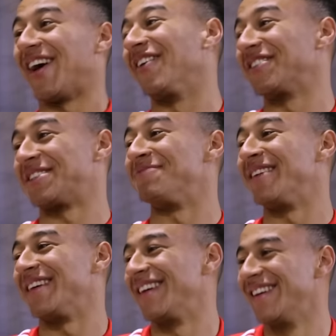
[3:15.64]
And obviously I me.
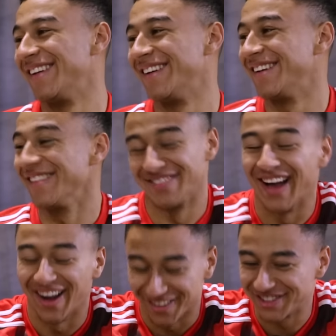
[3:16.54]
You were going to put yourself
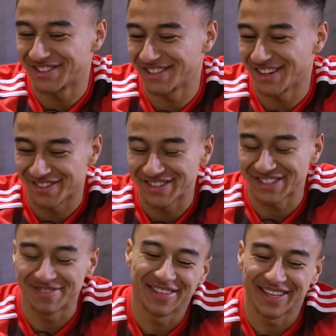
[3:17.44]
Nah, obviously,
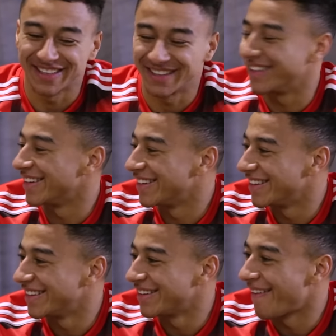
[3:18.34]
obviously me at the end then.
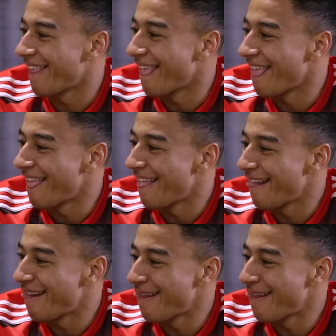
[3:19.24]
Sweet. So